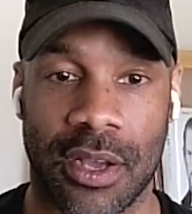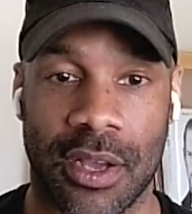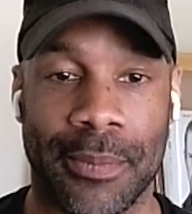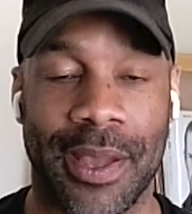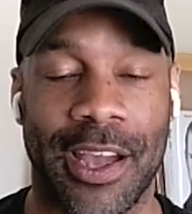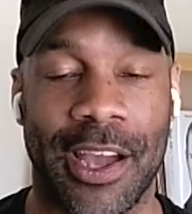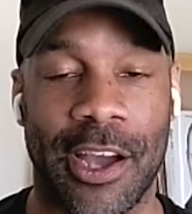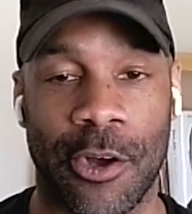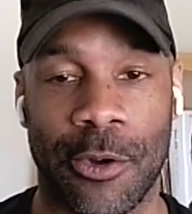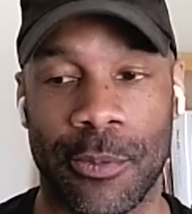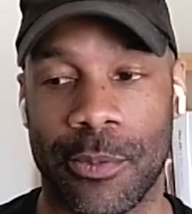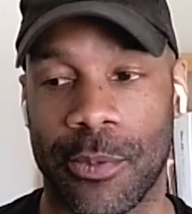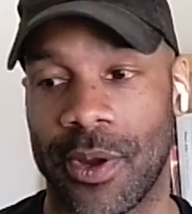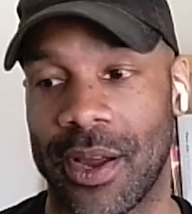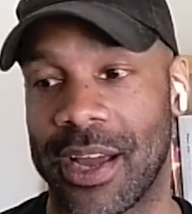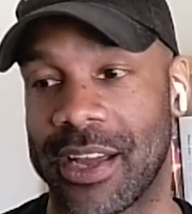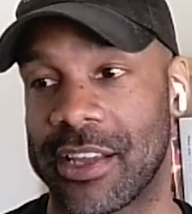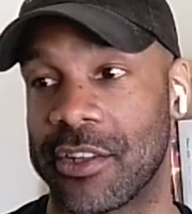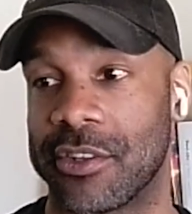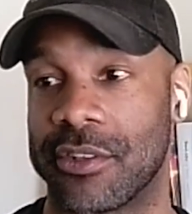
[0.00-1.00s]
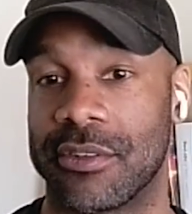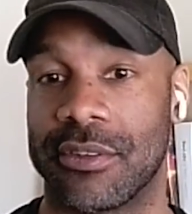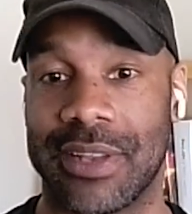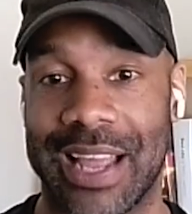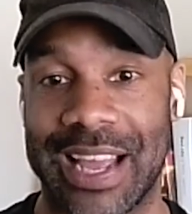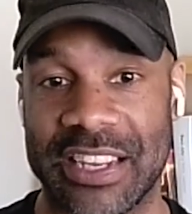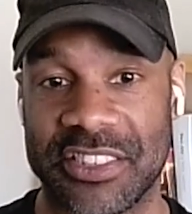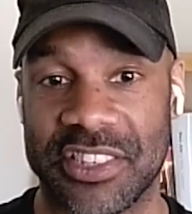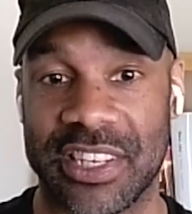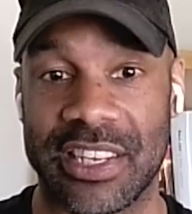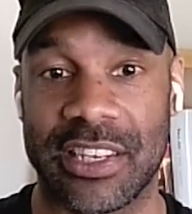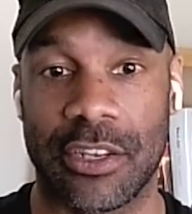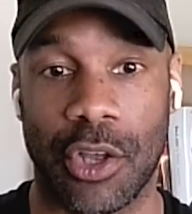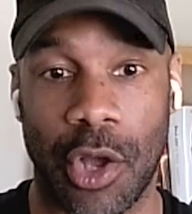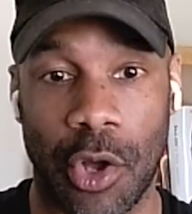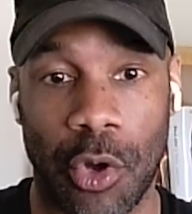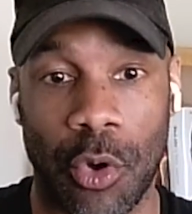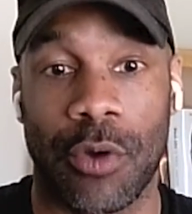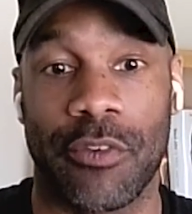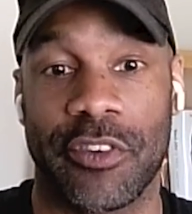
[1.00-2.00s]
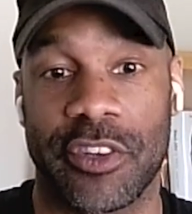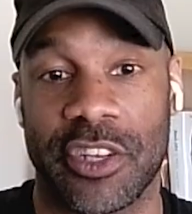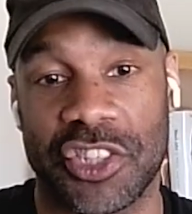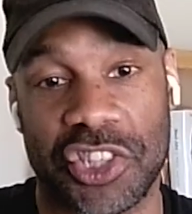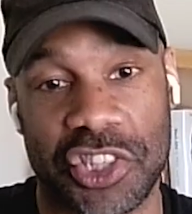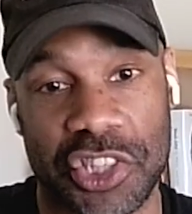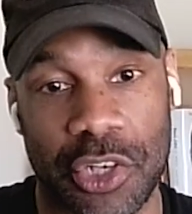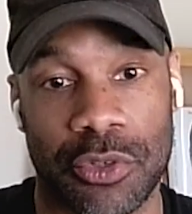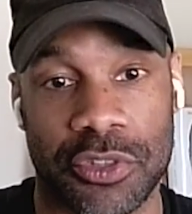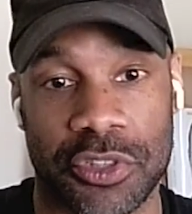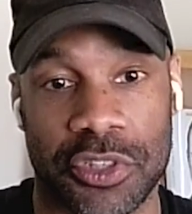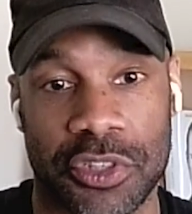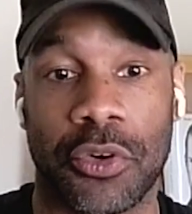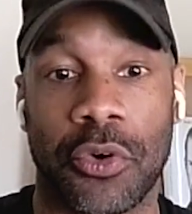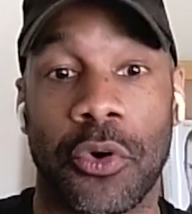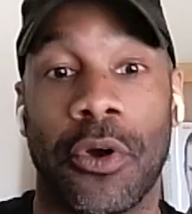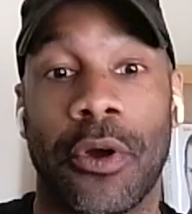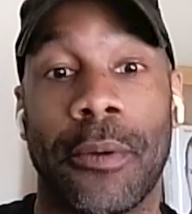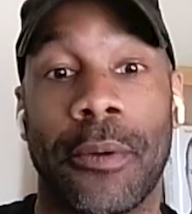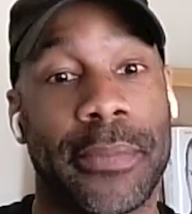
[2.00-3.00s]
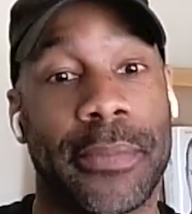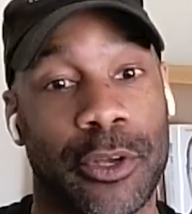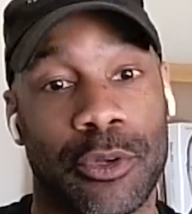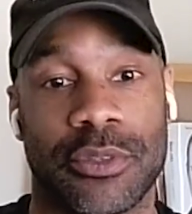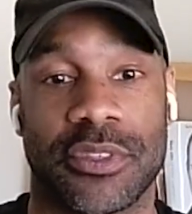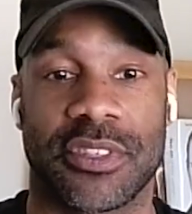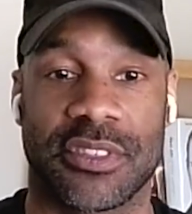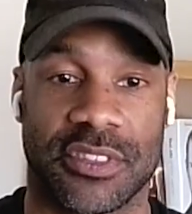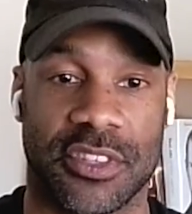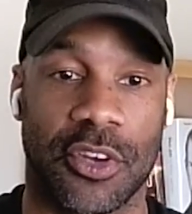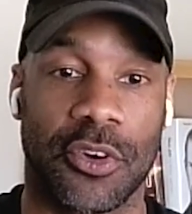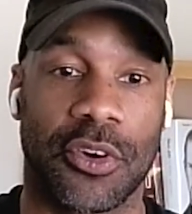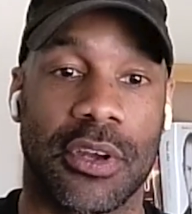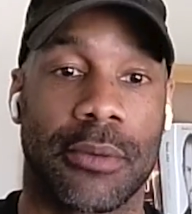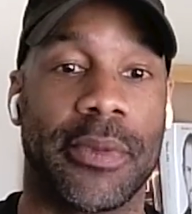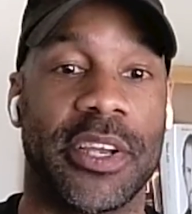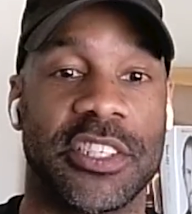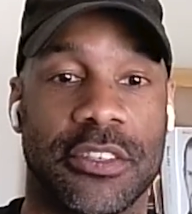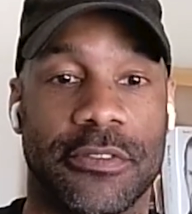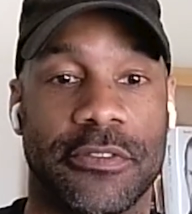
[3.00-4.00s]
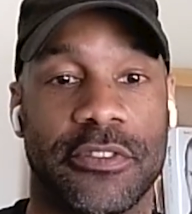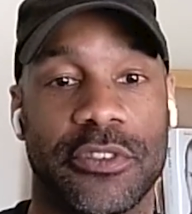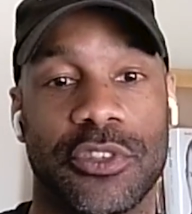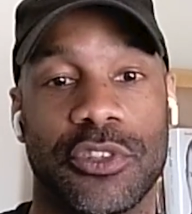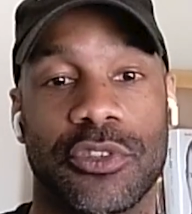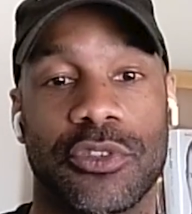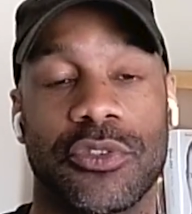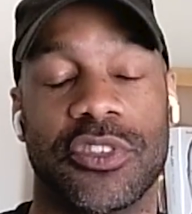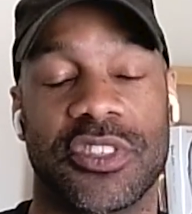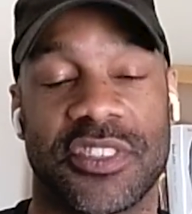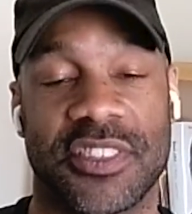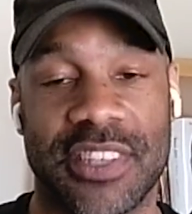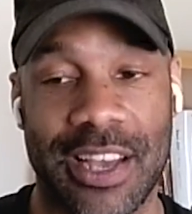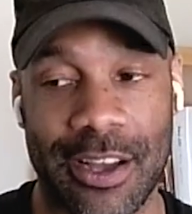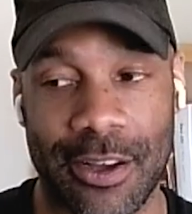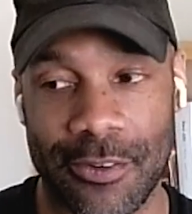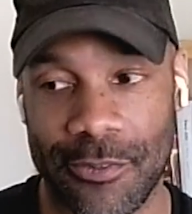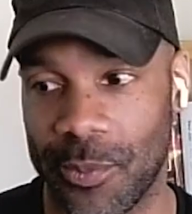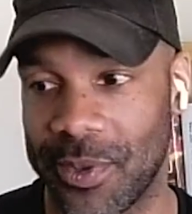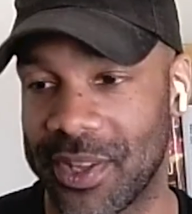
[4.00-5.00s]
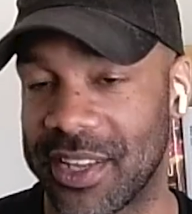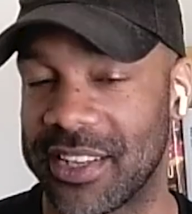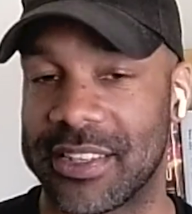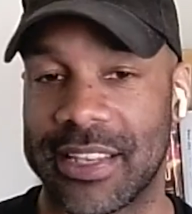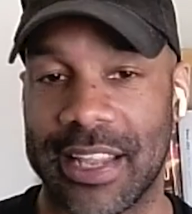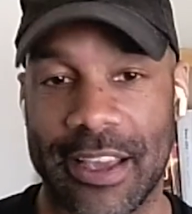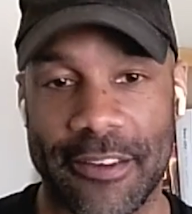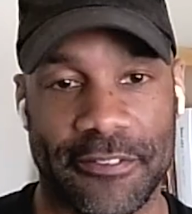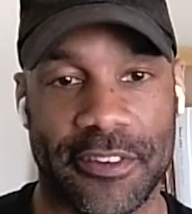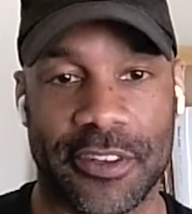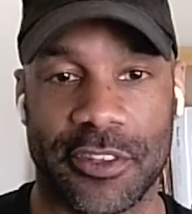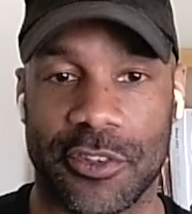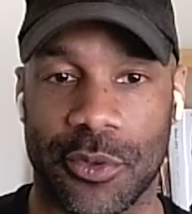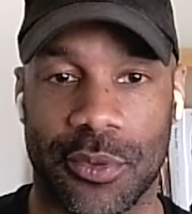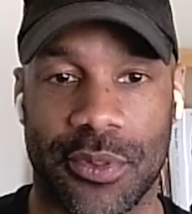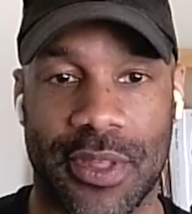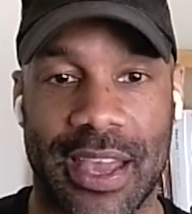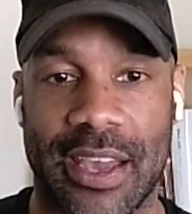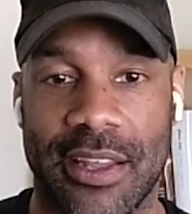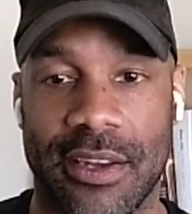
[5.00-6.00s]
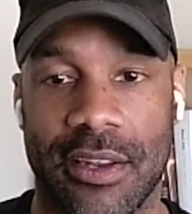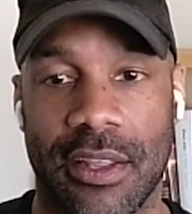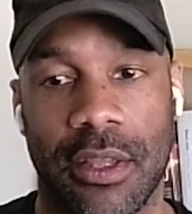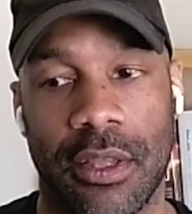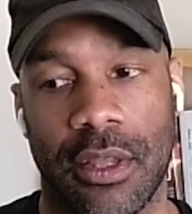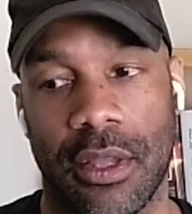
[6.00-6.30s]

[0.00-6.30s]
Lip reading: help where I could actually go over your shoulder or build the automation for you yourself, we could definitely do that.